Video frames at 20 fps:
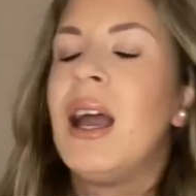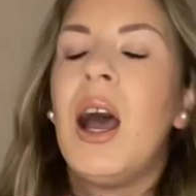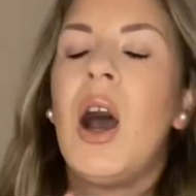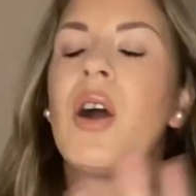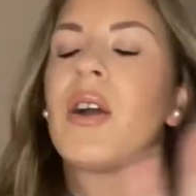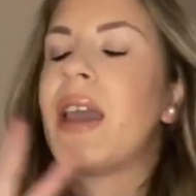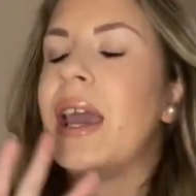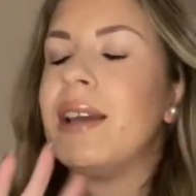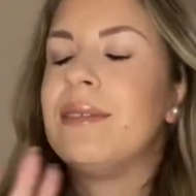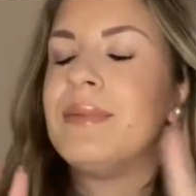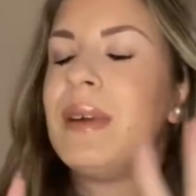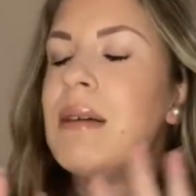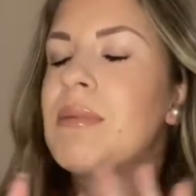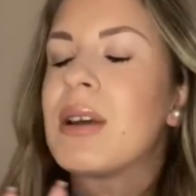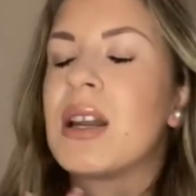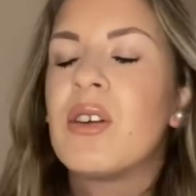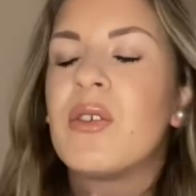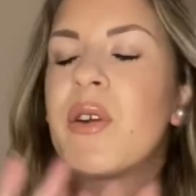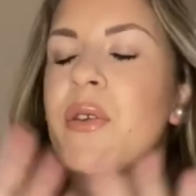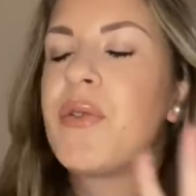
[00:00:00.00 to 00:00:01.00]
okay, I'm
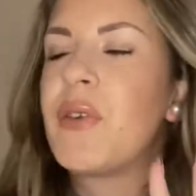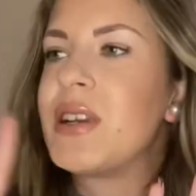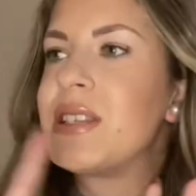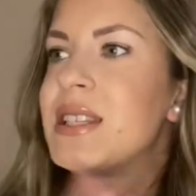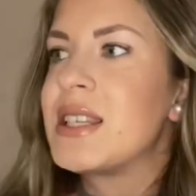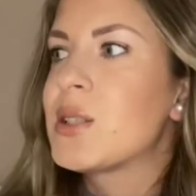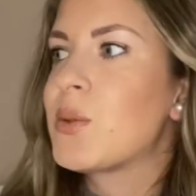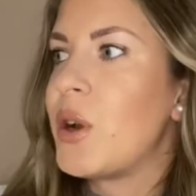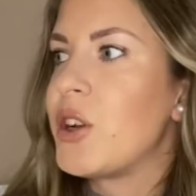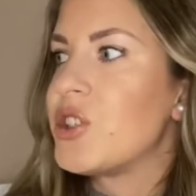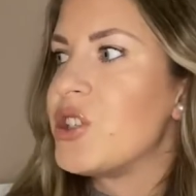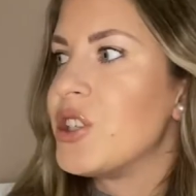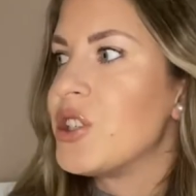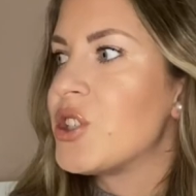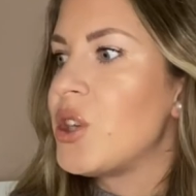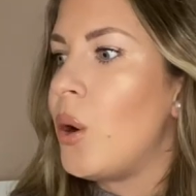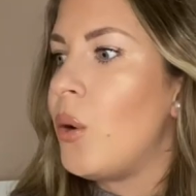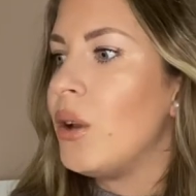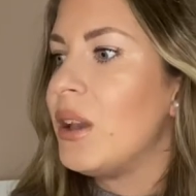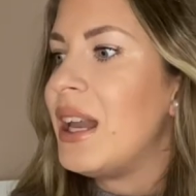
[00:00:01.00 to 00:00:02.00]
gonna rephrase this question.
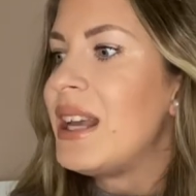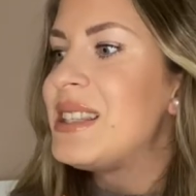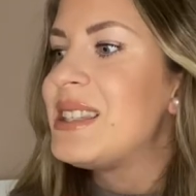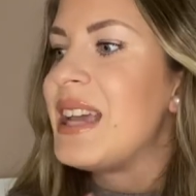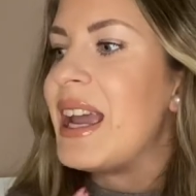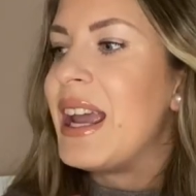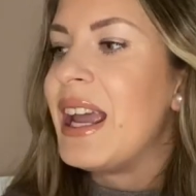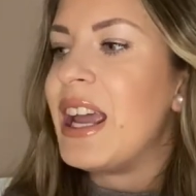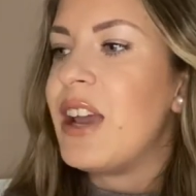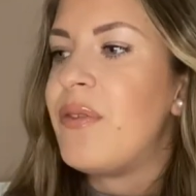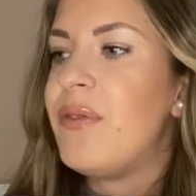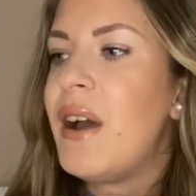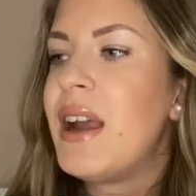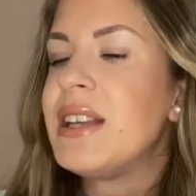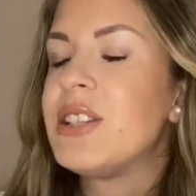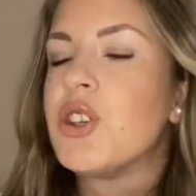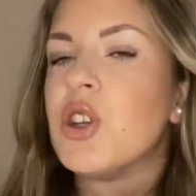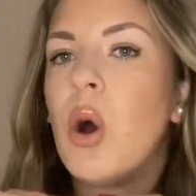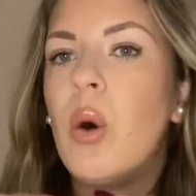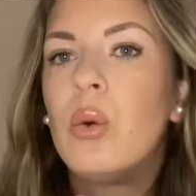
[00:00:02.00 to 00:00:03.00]
So let's say if I
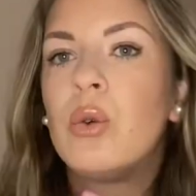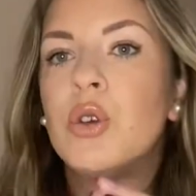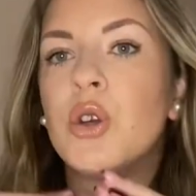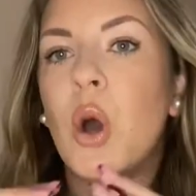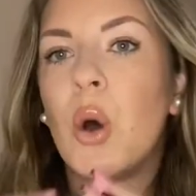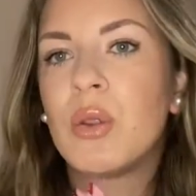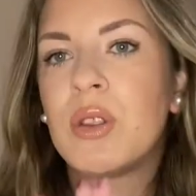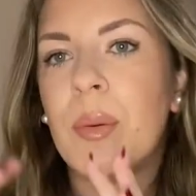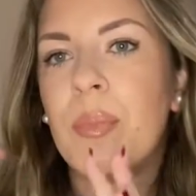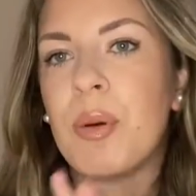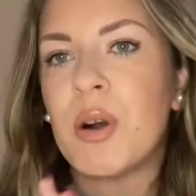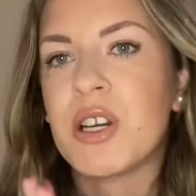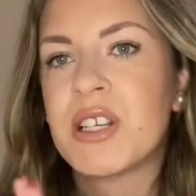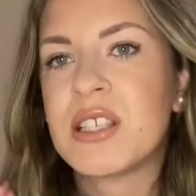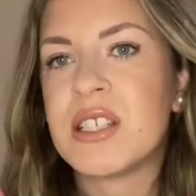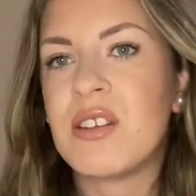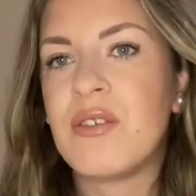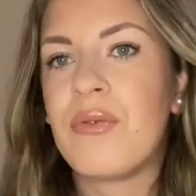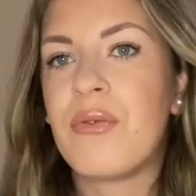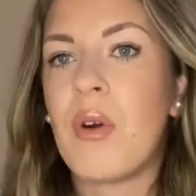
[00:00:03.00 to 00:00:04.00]
don't know the
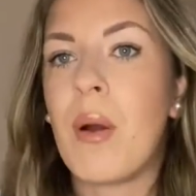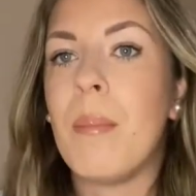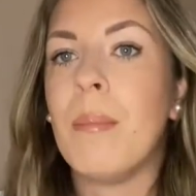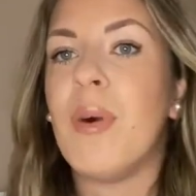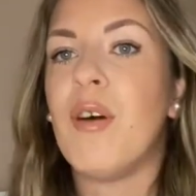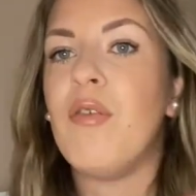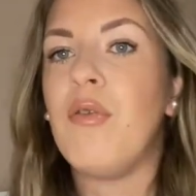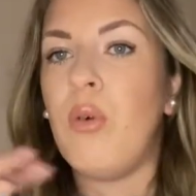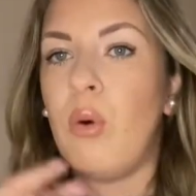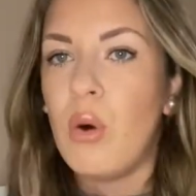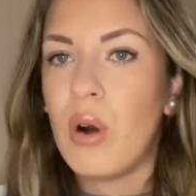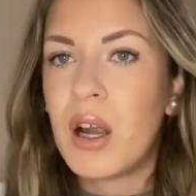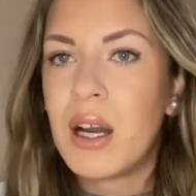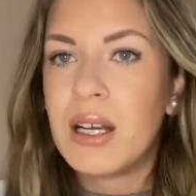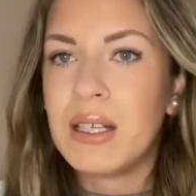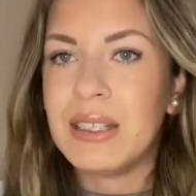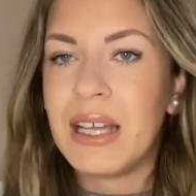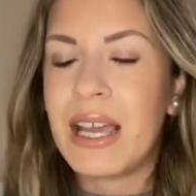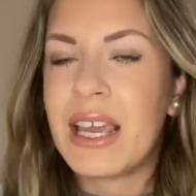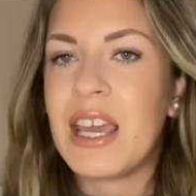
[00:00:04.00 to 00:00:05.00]
person from
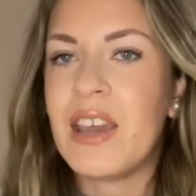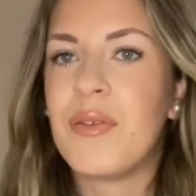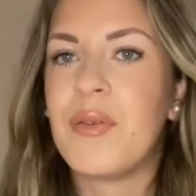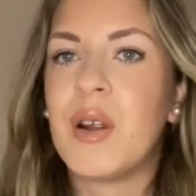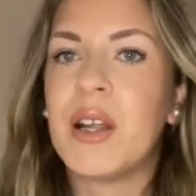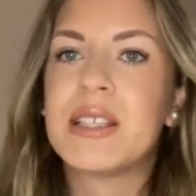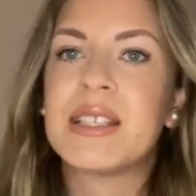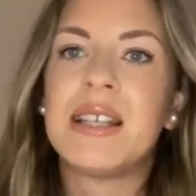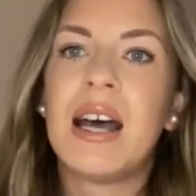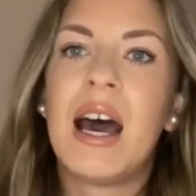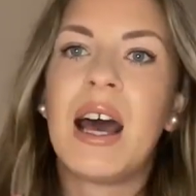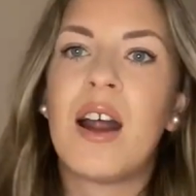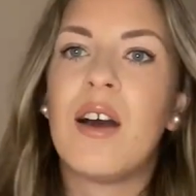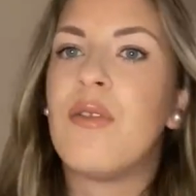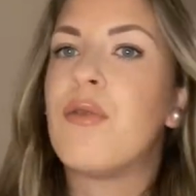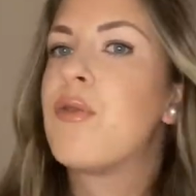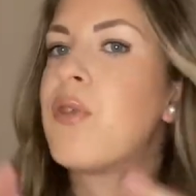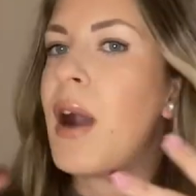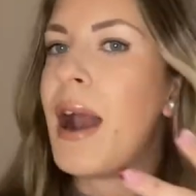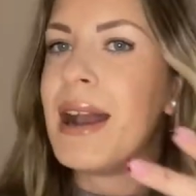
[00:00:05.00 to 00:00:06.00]
before, like if it's not a
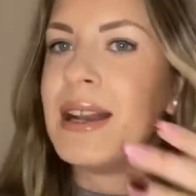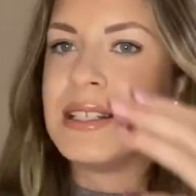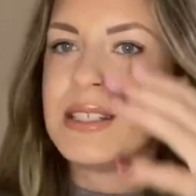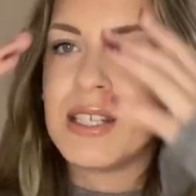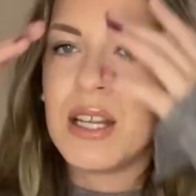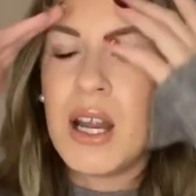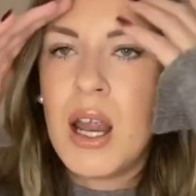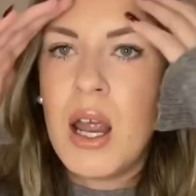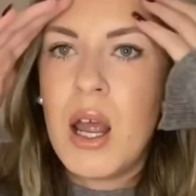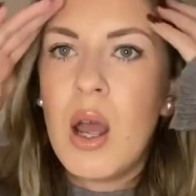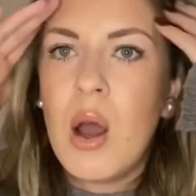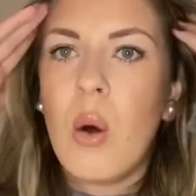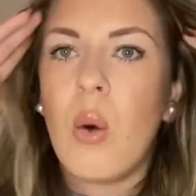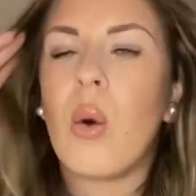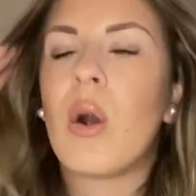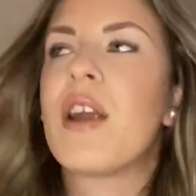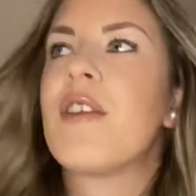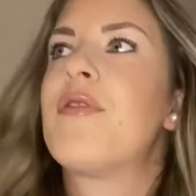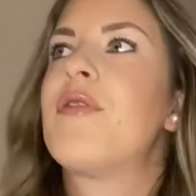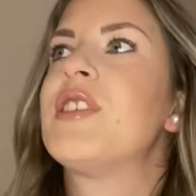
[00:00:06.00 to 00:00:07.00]
friend
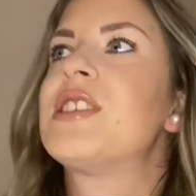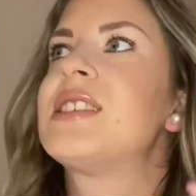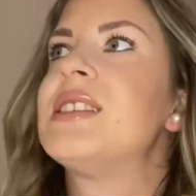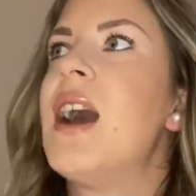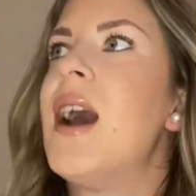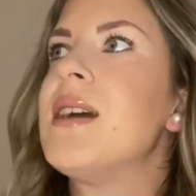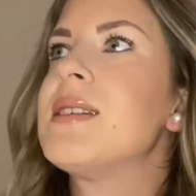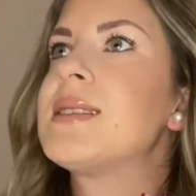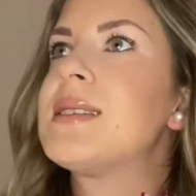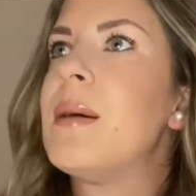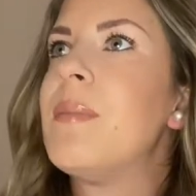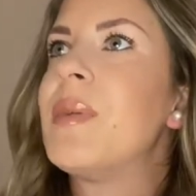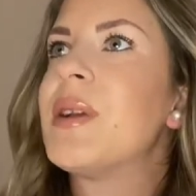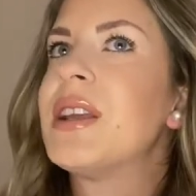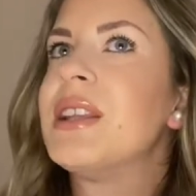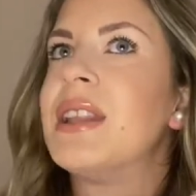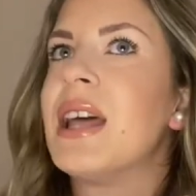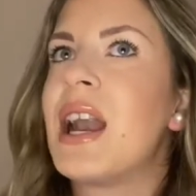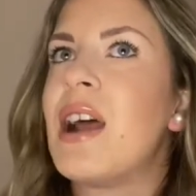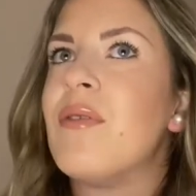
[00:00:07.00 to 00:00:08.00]
or if it's not somebody
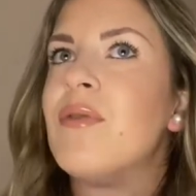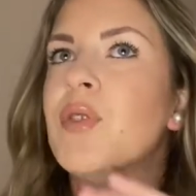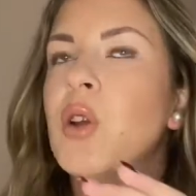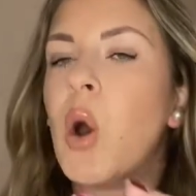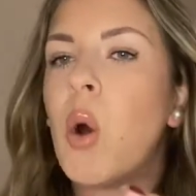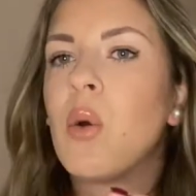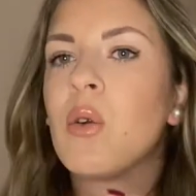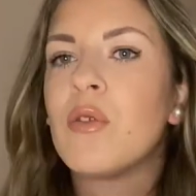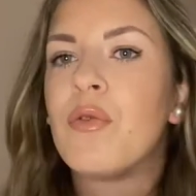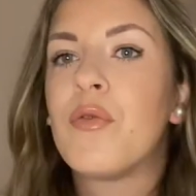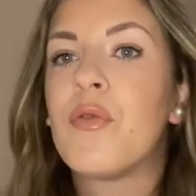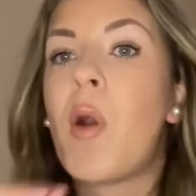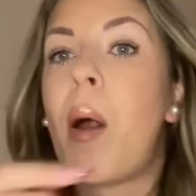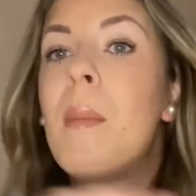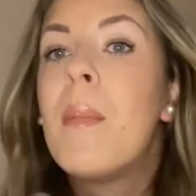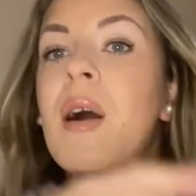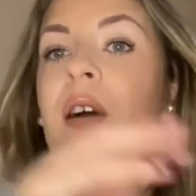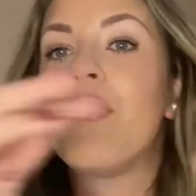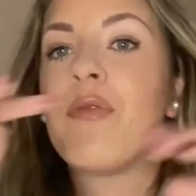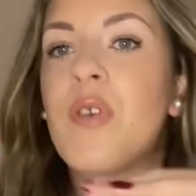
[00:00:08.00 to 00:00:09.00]
that I've known
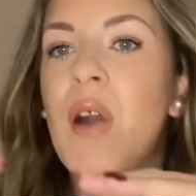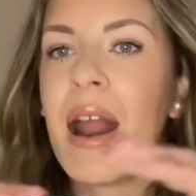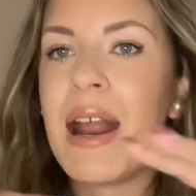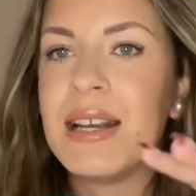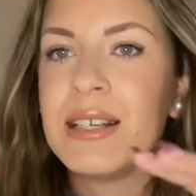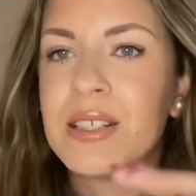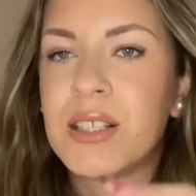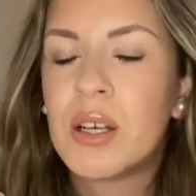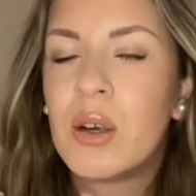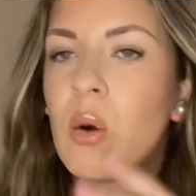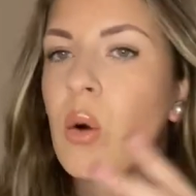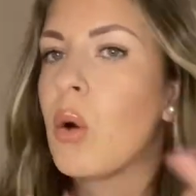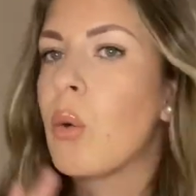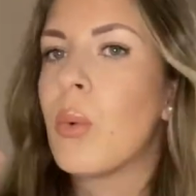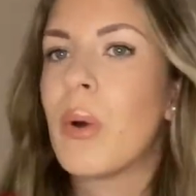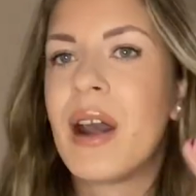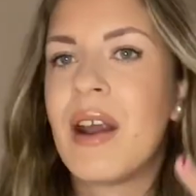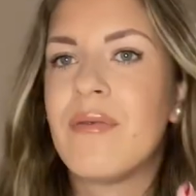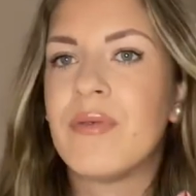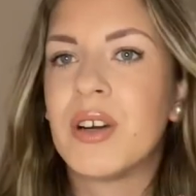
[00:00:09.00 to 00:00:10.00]
from a friend or
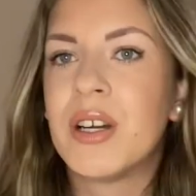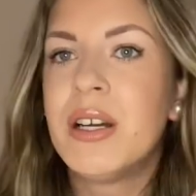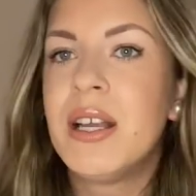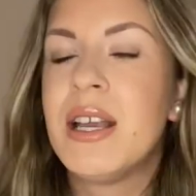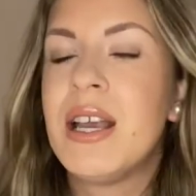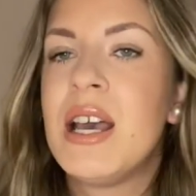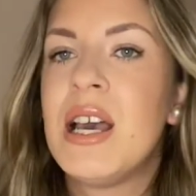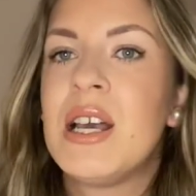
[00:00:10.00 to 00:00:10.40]
whatever.